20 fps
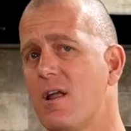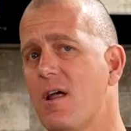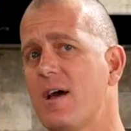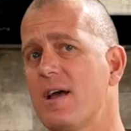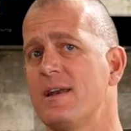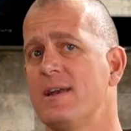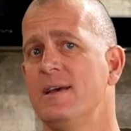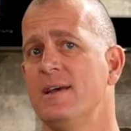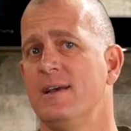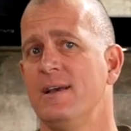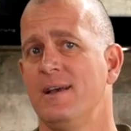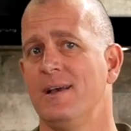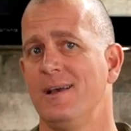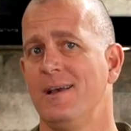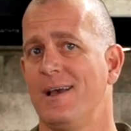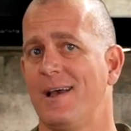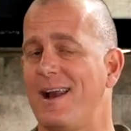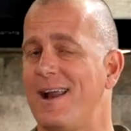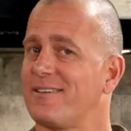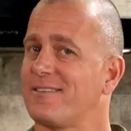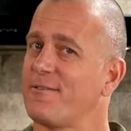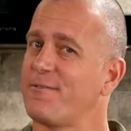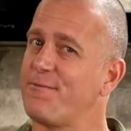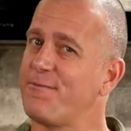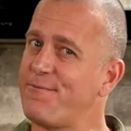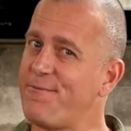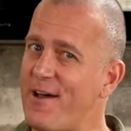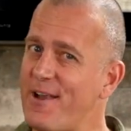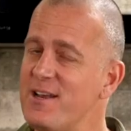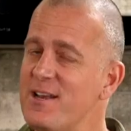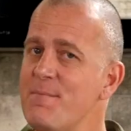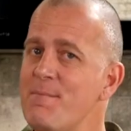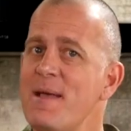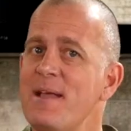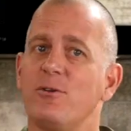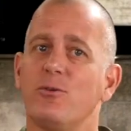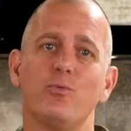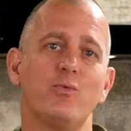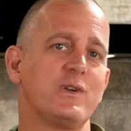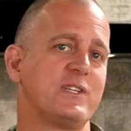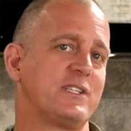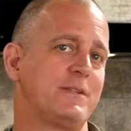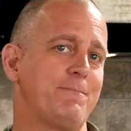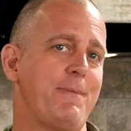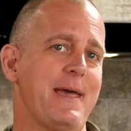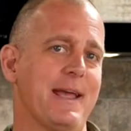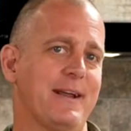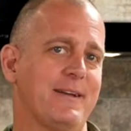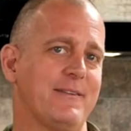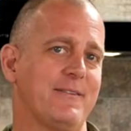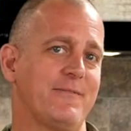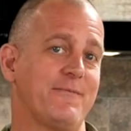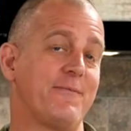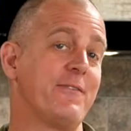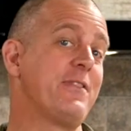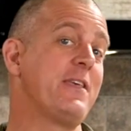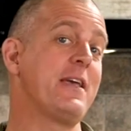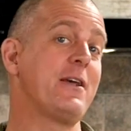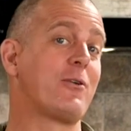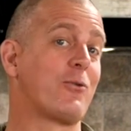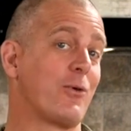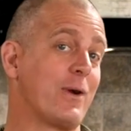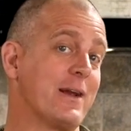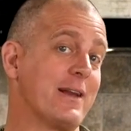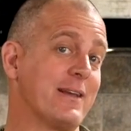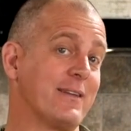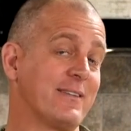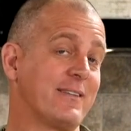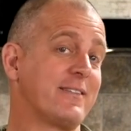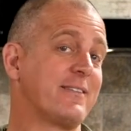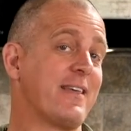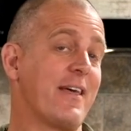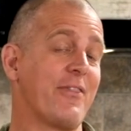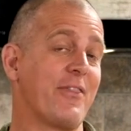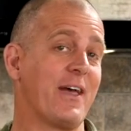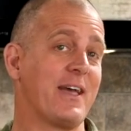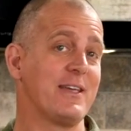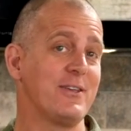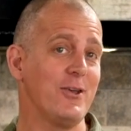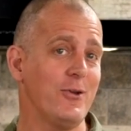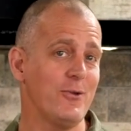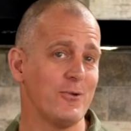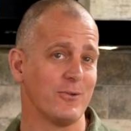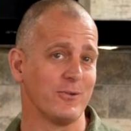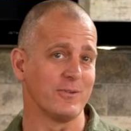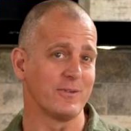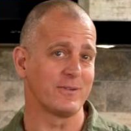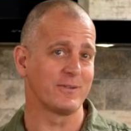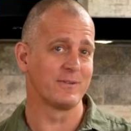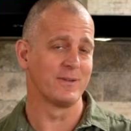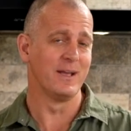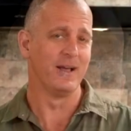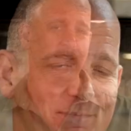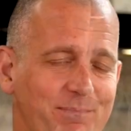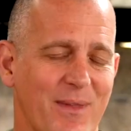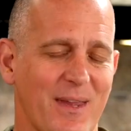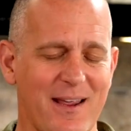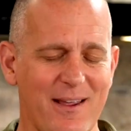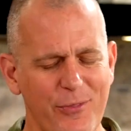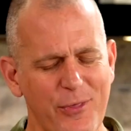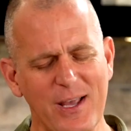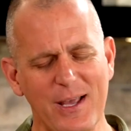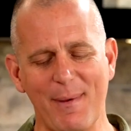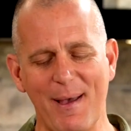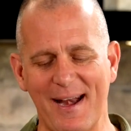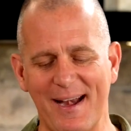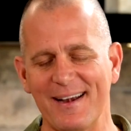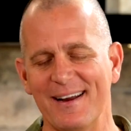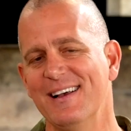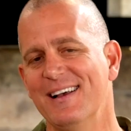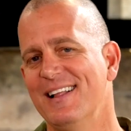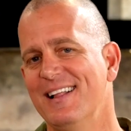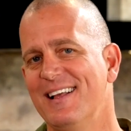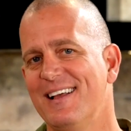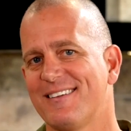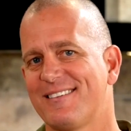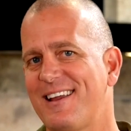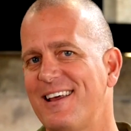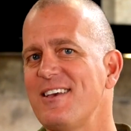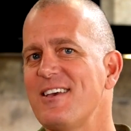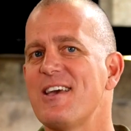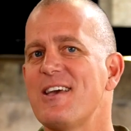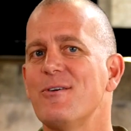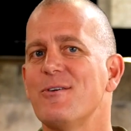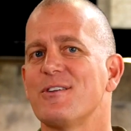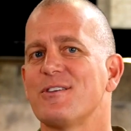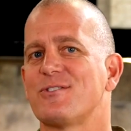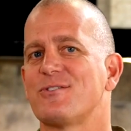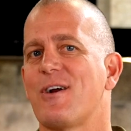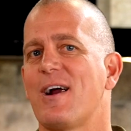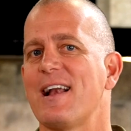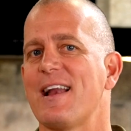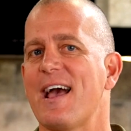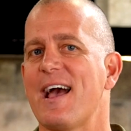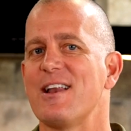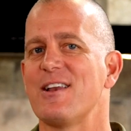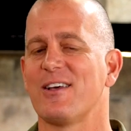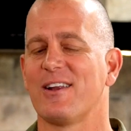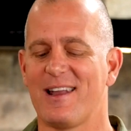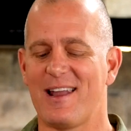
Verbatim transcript: light, and has a fundamental respect for the ingredients that they use. Now, you think about it. Say you're here in Australia and you're